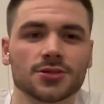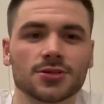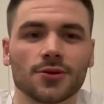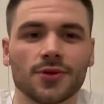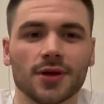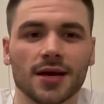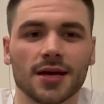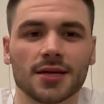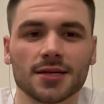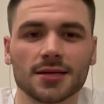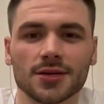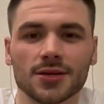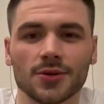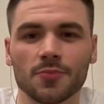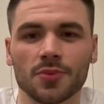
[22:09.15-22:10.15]
so that
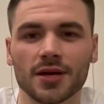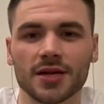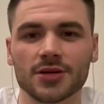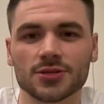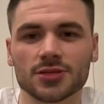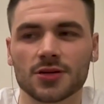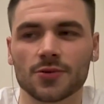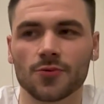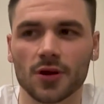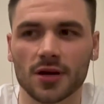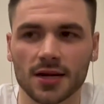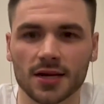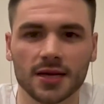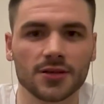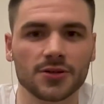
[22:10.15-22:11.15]
you know players can
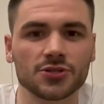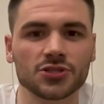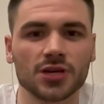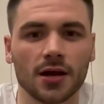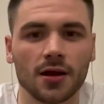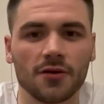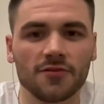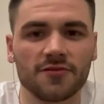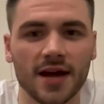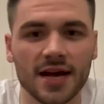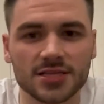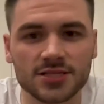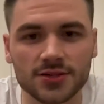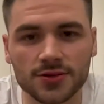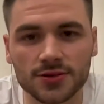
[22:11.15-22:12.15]
work on getting their shot off
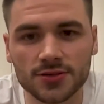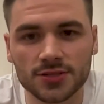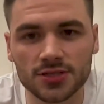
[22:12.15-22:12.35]
faster.